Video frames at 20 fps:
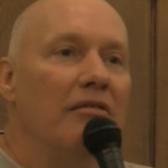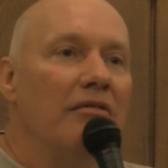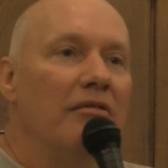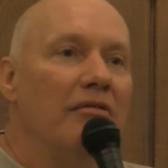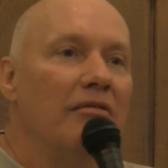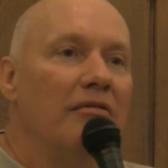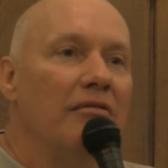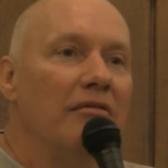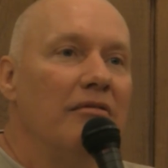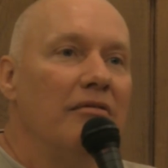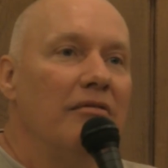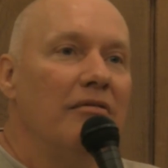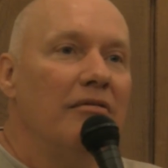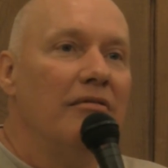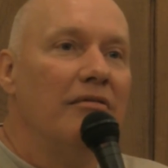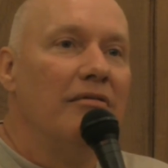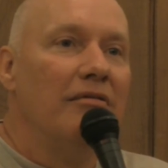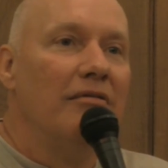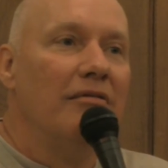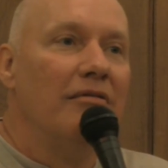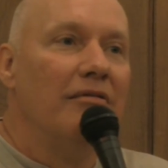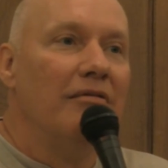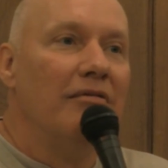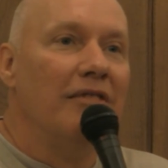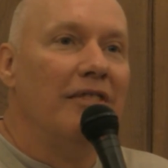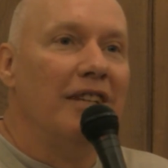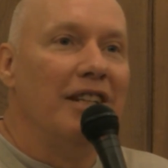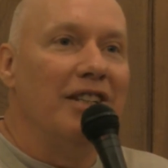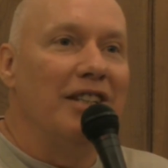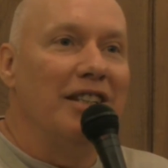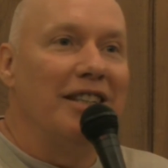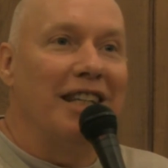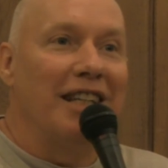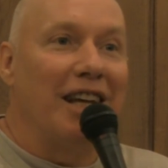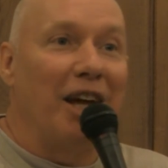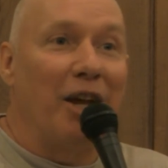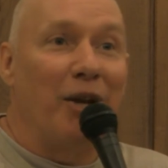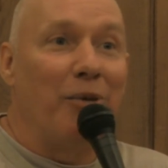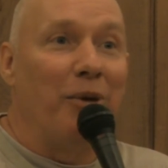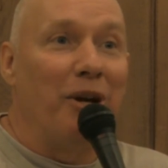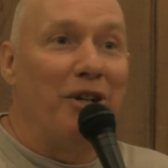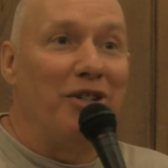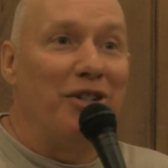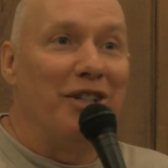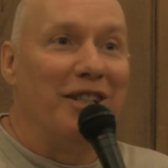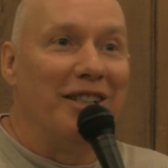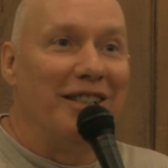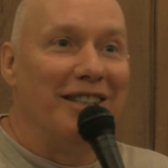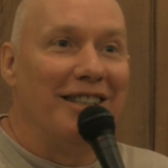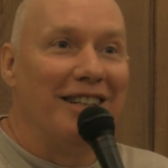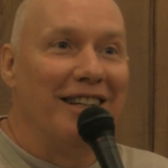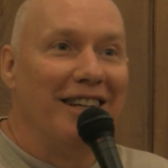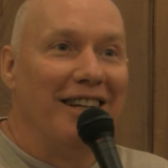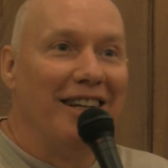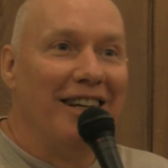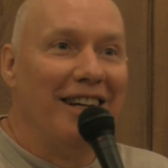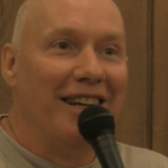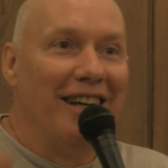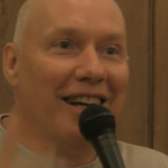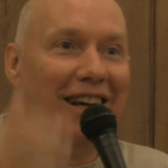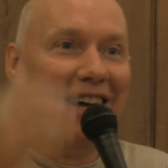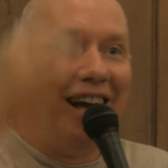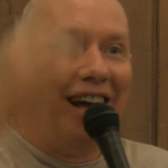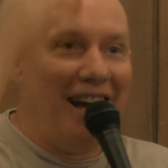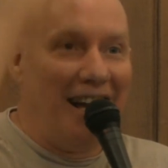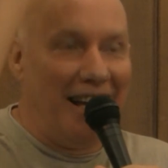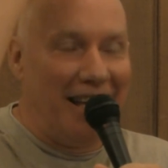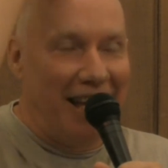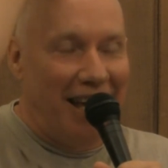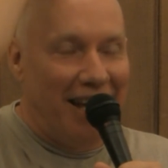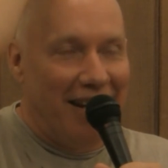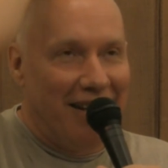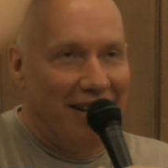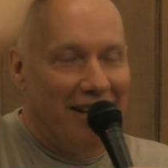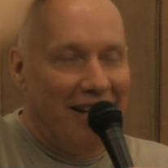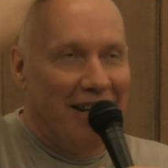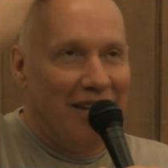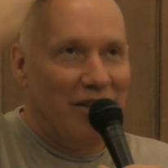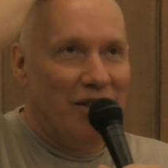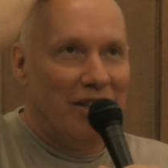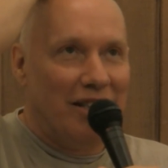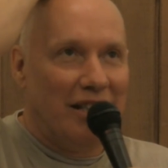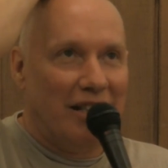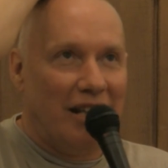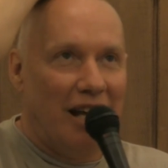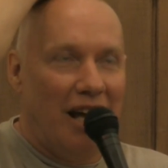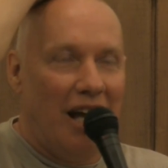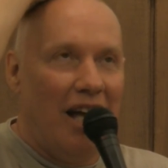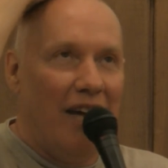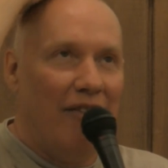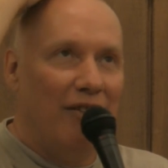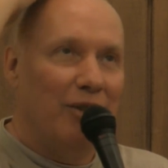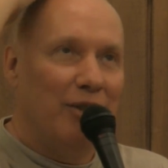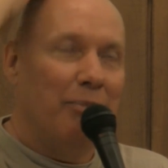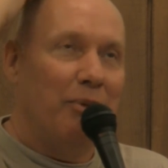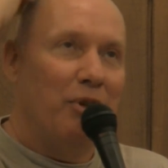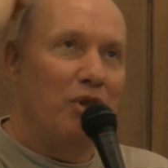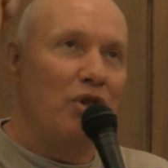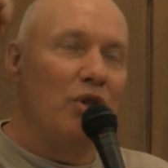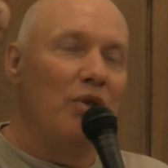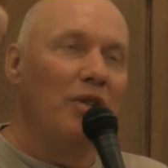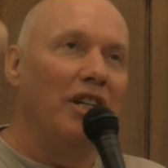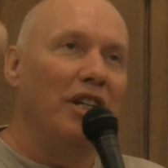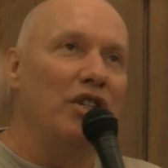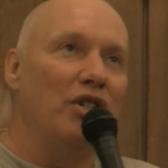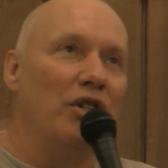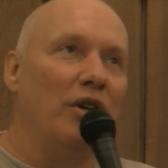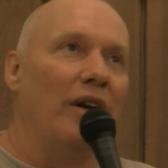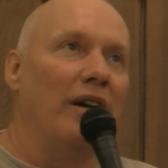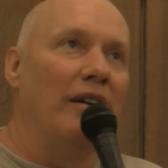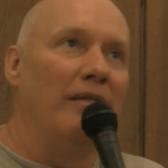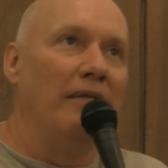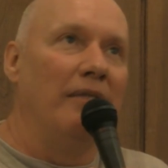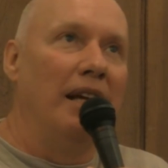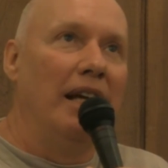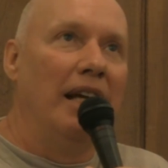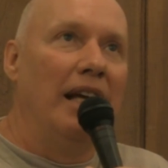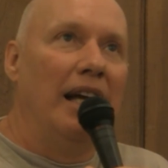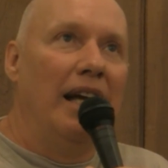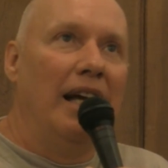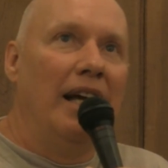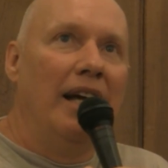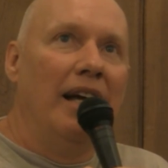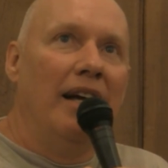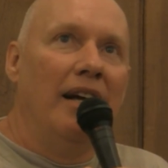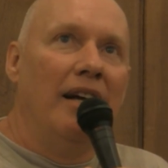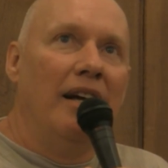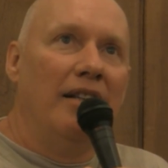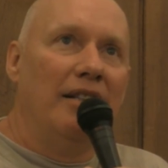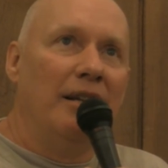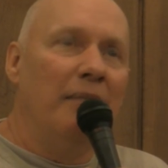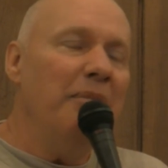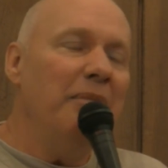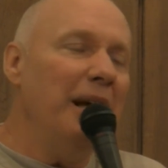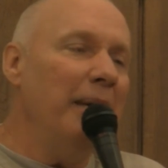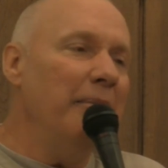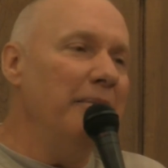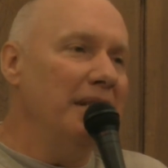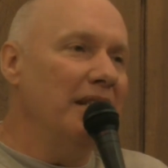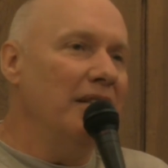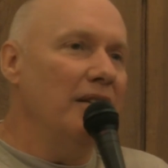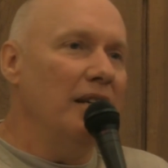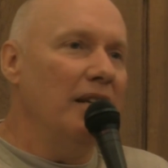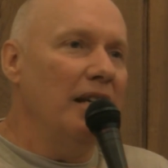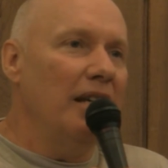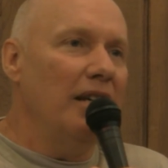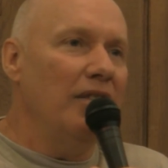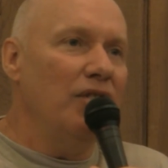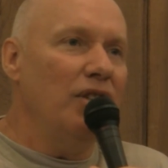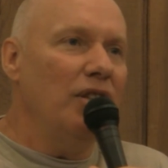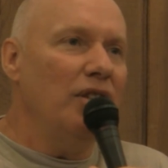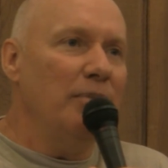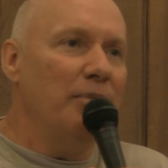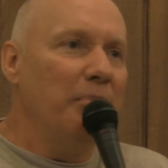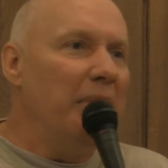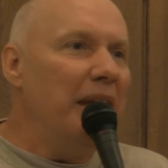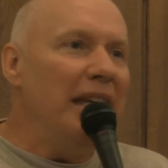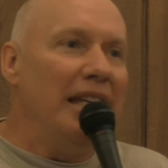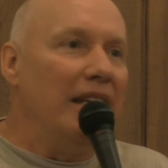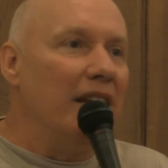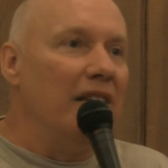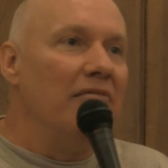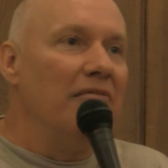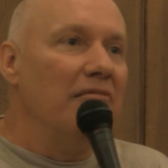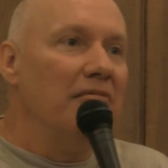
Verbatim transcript: this is the kind of questions I get. She said, I have a spiritual teacher and sometimes he's just mean.